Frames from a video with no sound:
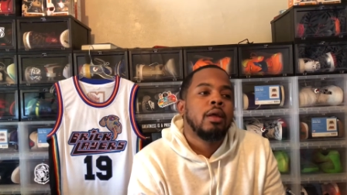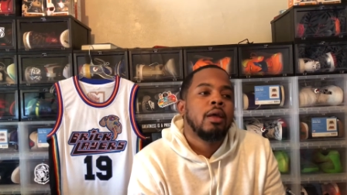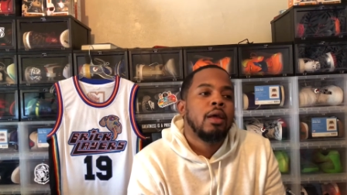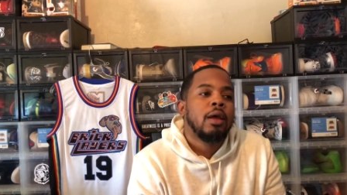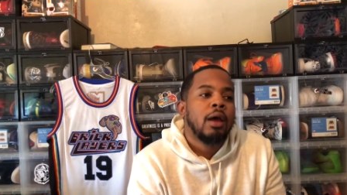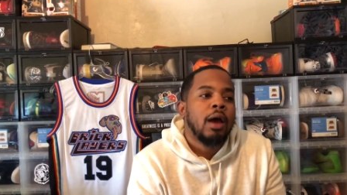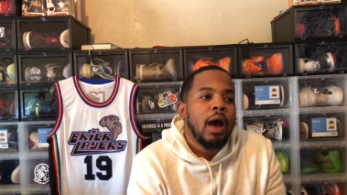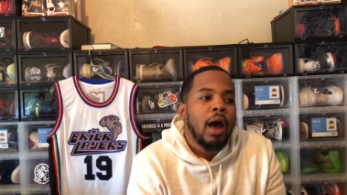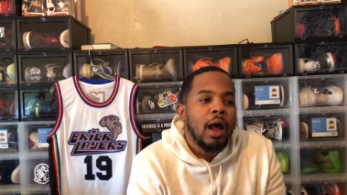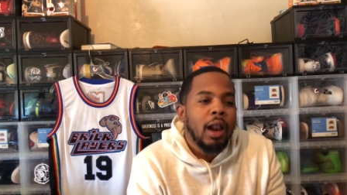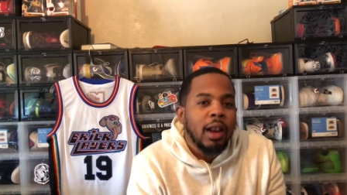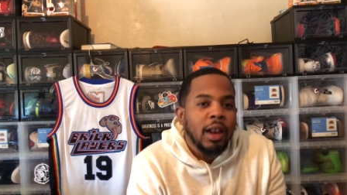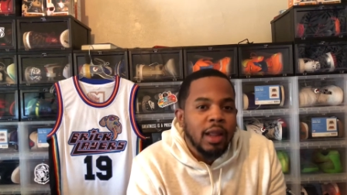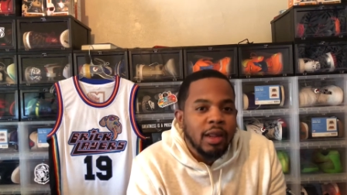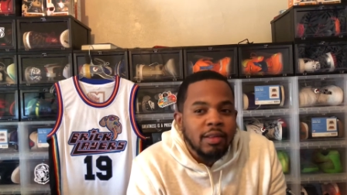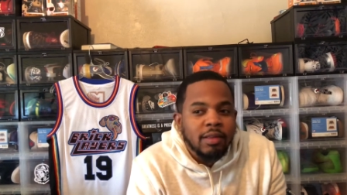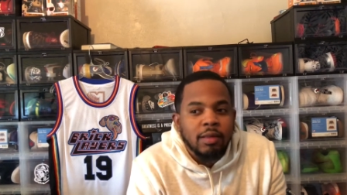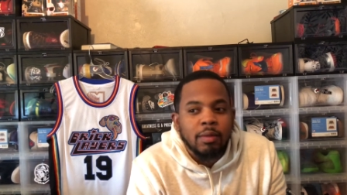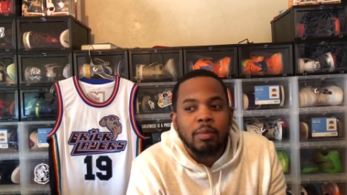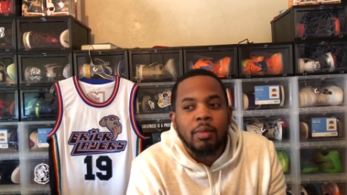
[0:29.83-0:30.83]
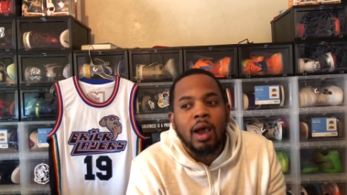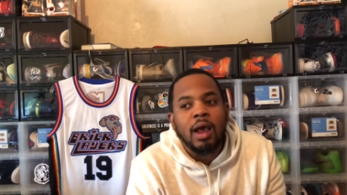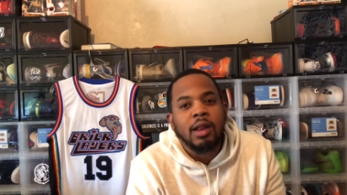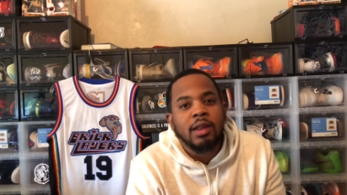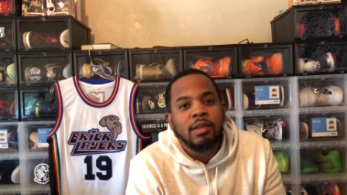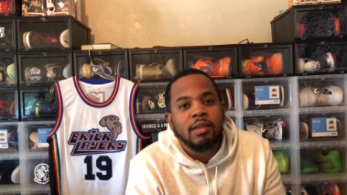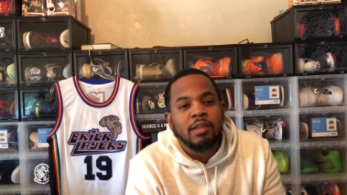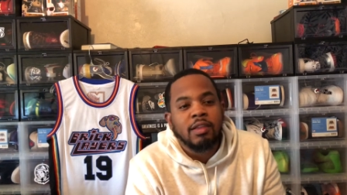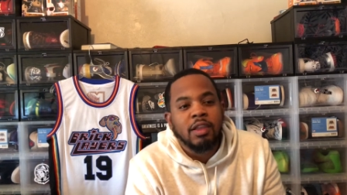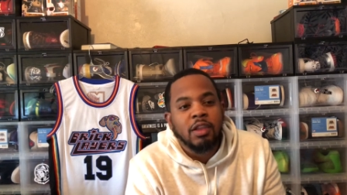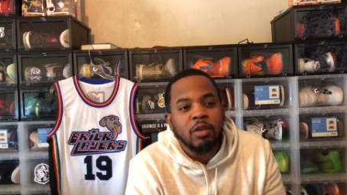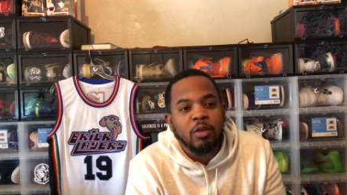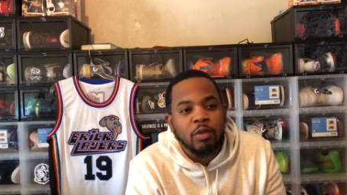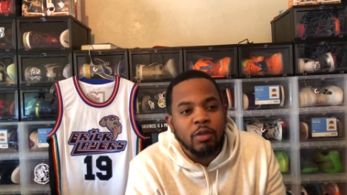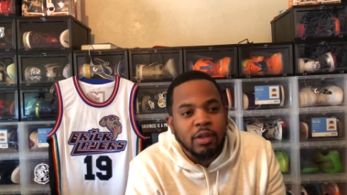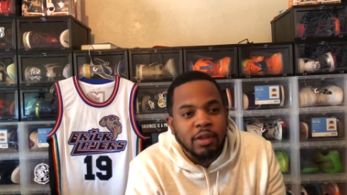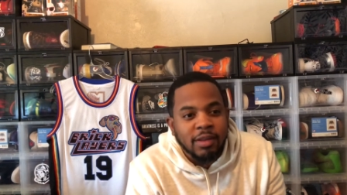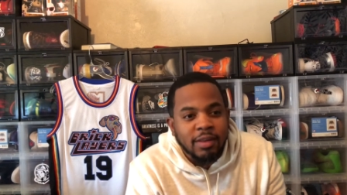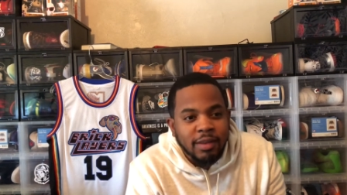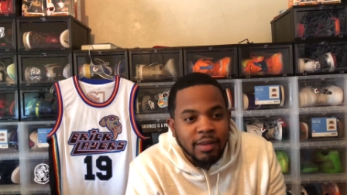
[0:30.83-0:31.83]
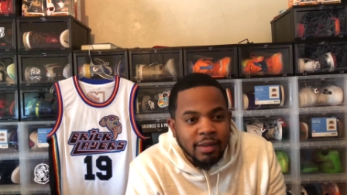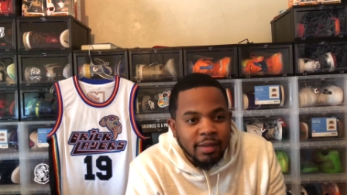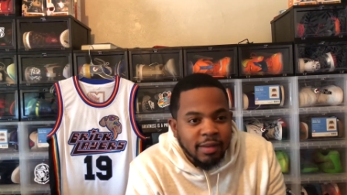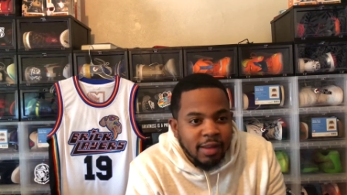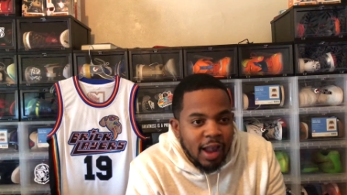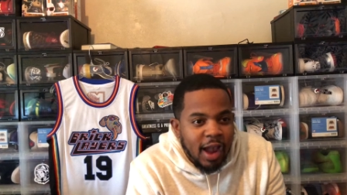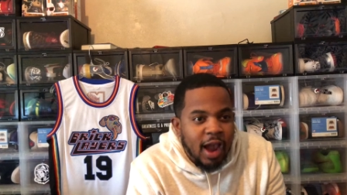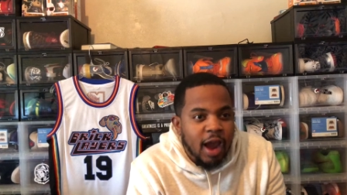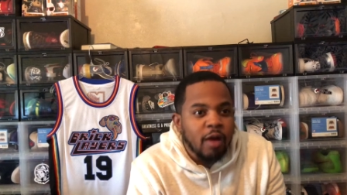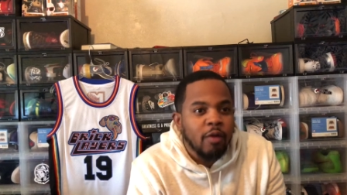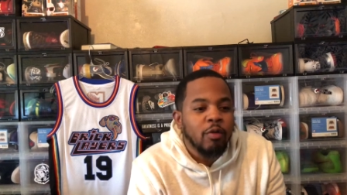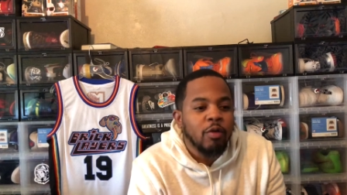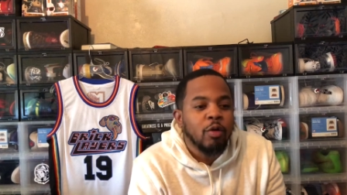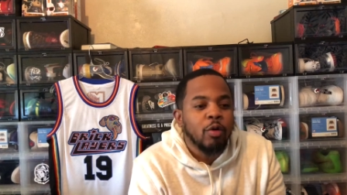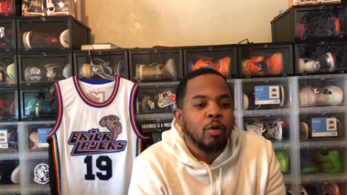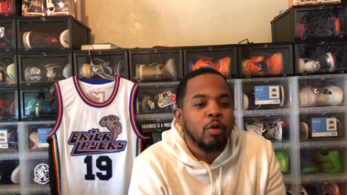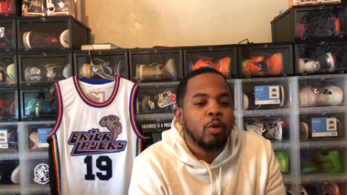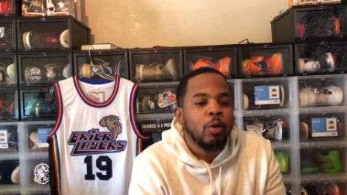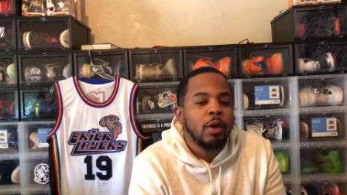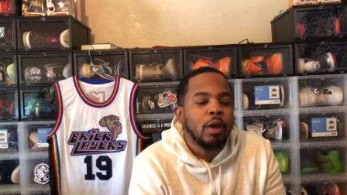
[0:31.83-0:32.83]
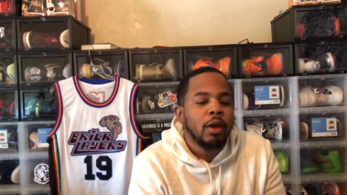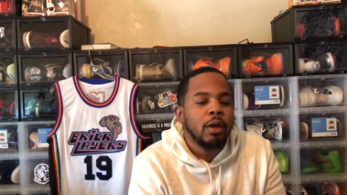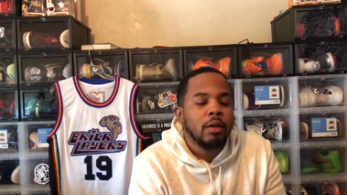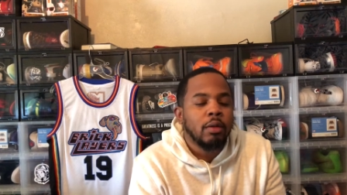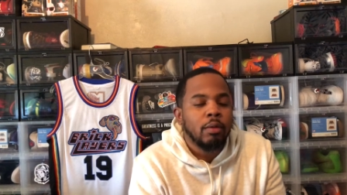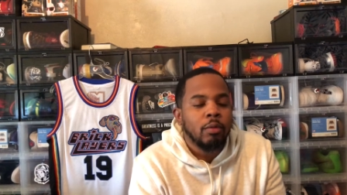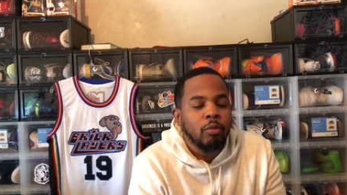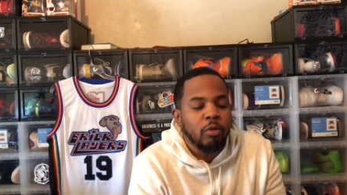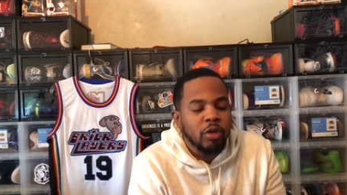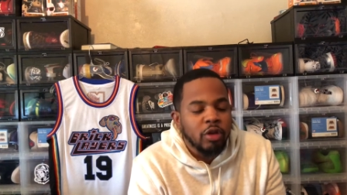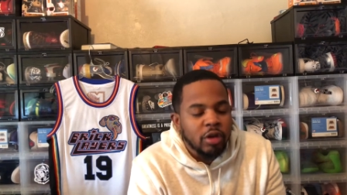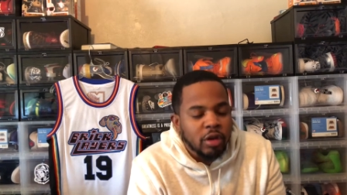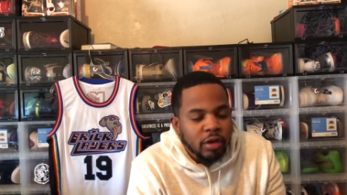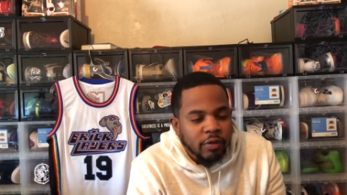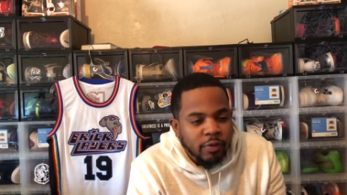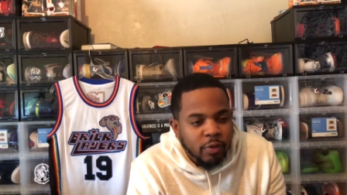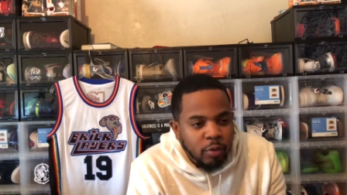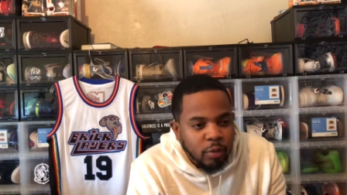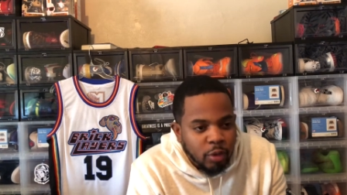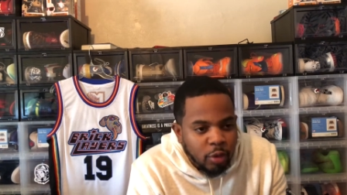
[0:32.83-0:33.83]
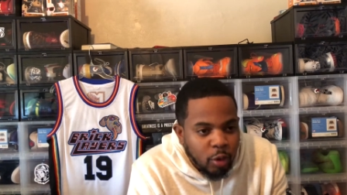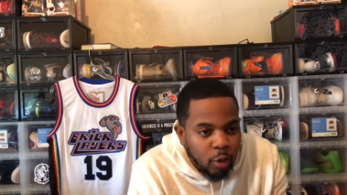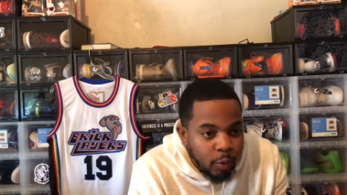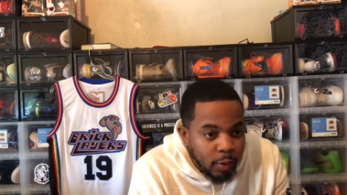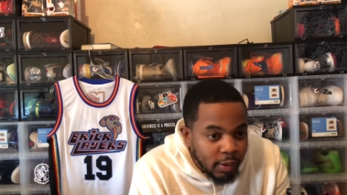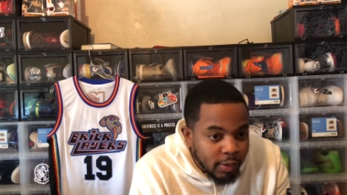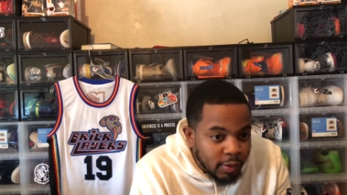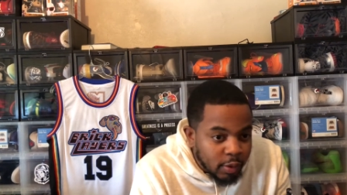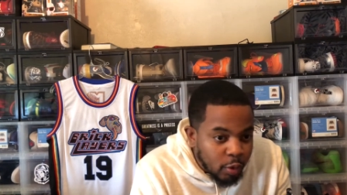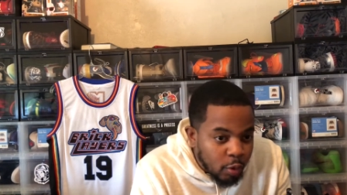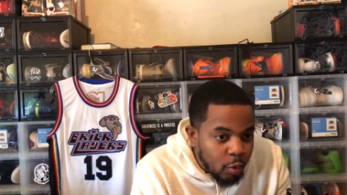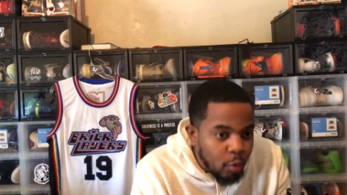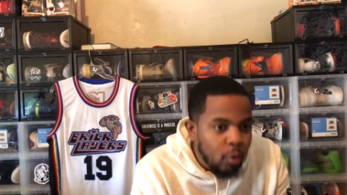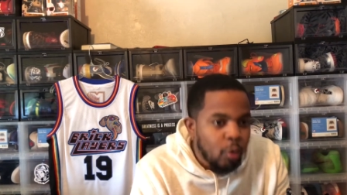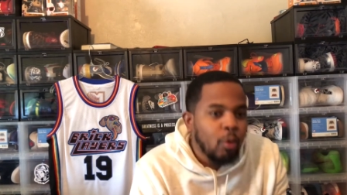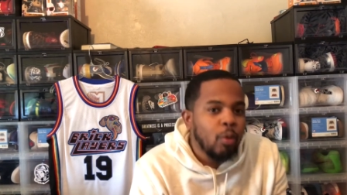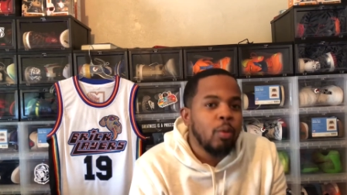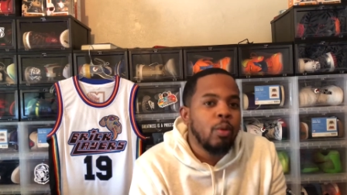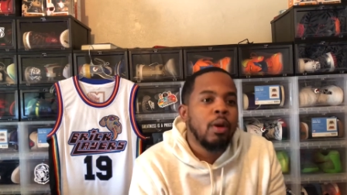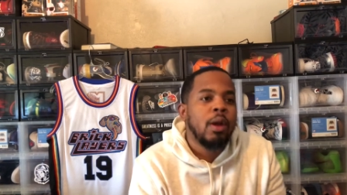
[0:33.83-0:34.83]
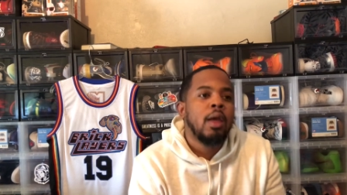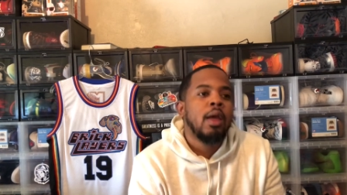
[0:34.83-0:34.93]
Unless somebody steals this design real quick, which if you do, it's cool.